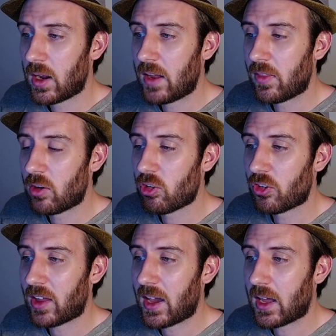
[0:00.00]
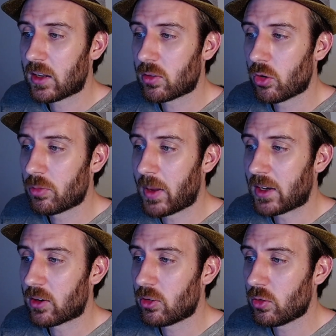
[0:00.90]
and then just adding those
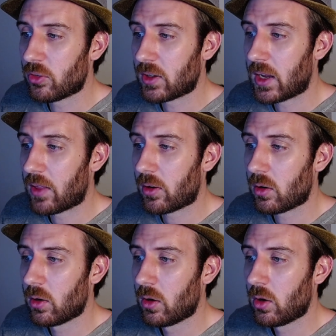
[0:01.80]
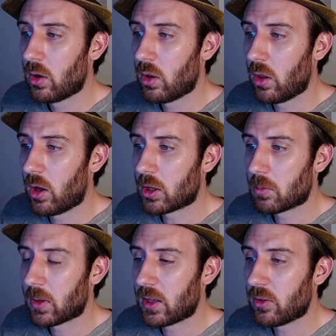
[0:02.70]
magnitudes together.
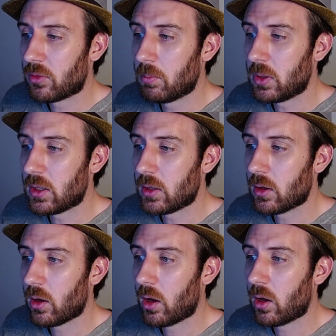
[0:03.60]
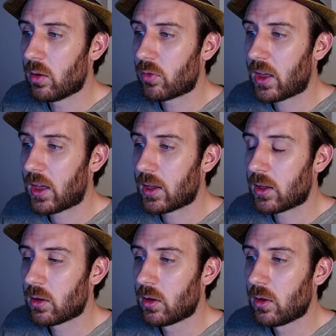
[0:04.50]
Log base b of a.
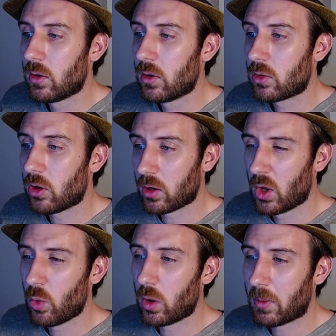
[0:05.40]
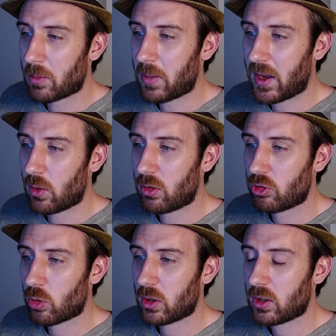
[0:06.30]
Good. What about the power
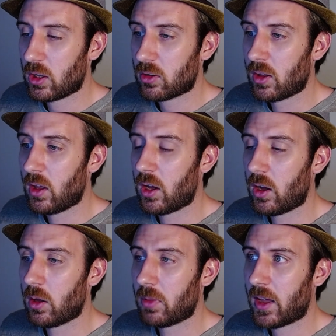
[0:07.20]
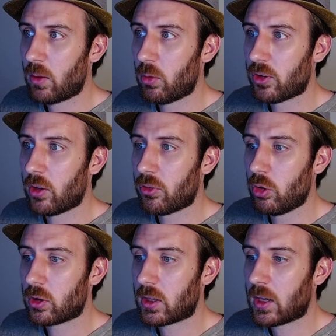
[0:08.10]
shortcut? That was us
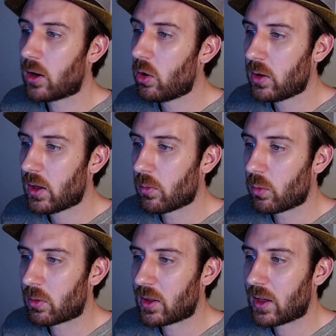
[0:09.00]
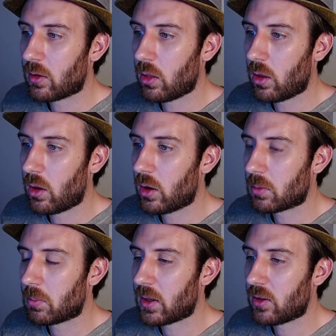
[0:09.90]
looking at, oh yeah, where we had
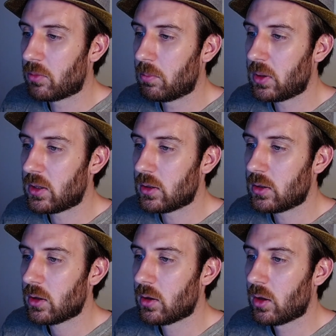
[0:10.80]
log base b